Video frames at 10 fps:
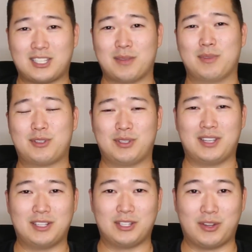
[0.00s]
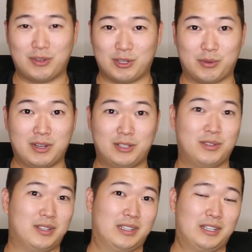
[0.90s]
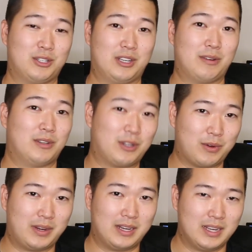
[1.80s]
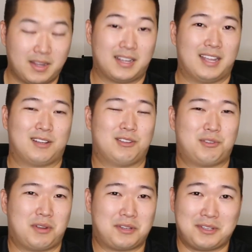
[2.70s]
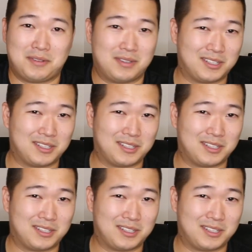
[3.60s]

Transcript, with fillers: of similar to the engineering degree. Do you need an engineering degree? Again, construction,